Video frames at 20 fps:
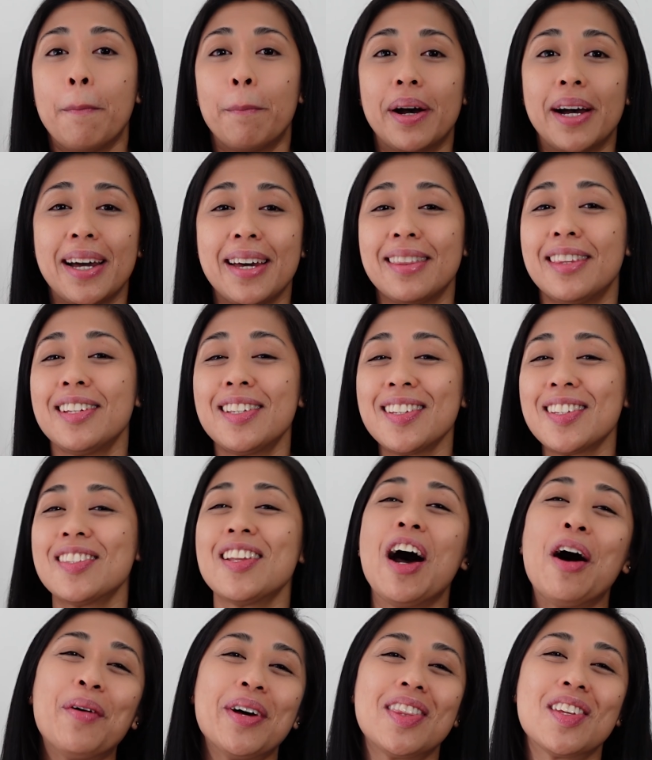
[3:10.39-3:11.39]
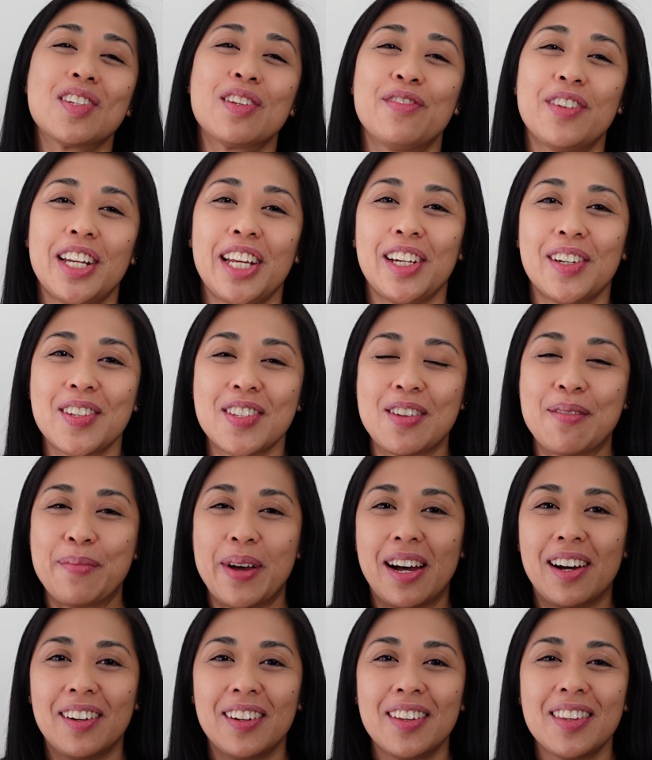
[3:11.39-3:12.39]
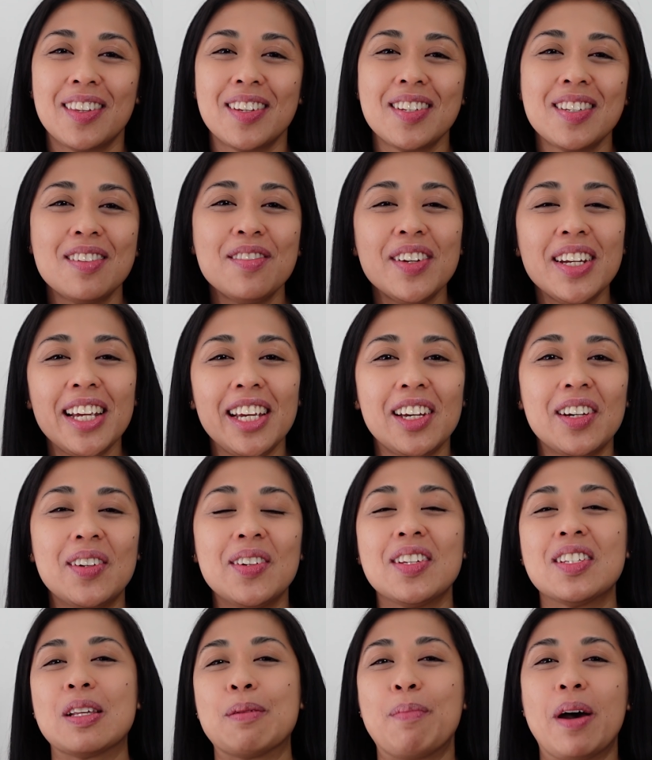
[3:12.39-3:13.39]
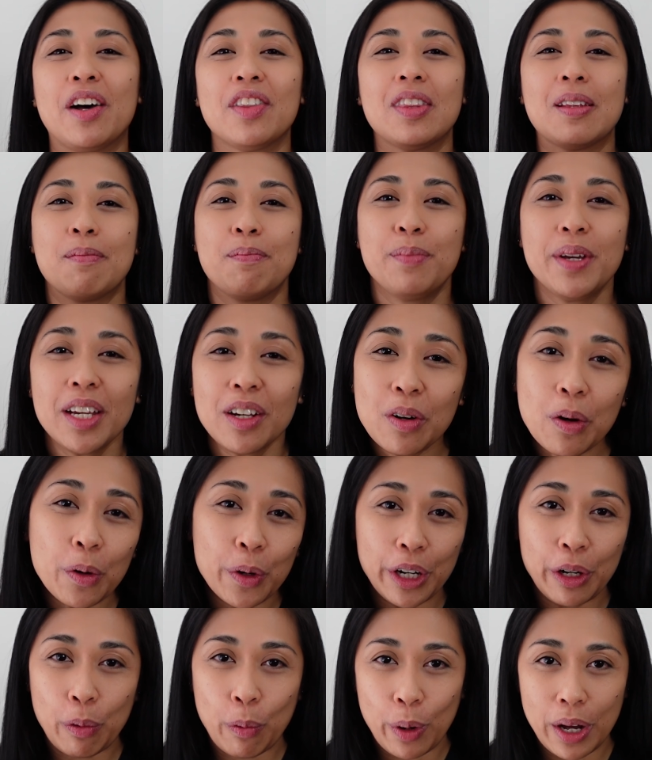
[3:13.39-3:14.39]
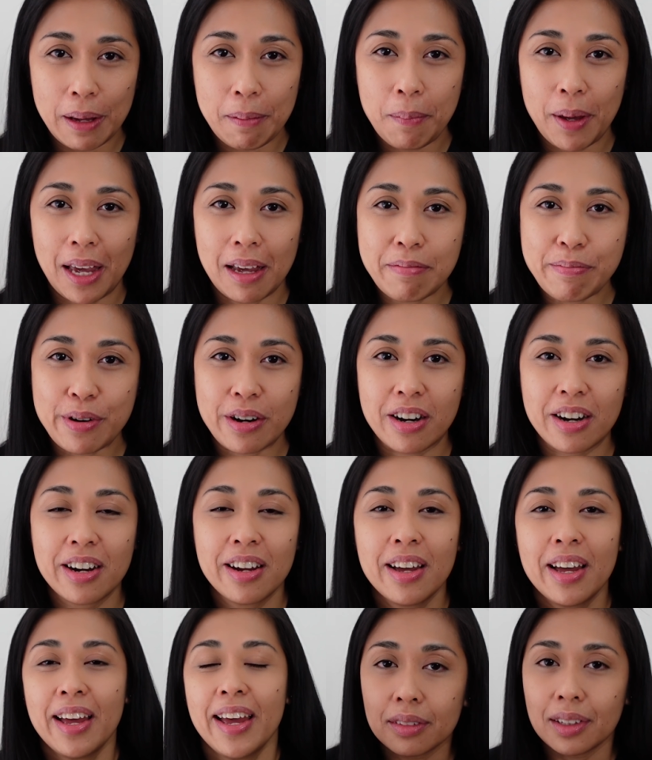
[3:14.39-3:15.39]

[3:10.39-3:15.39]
But this is not what this video is about. This video is about the Bitcoin white paper.